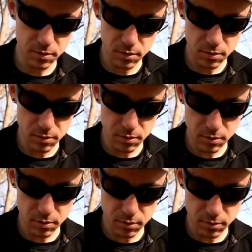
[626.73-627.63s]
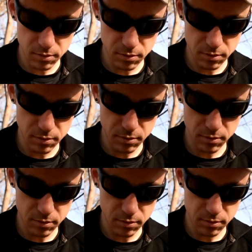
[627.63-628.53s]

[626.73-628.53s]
[no speech]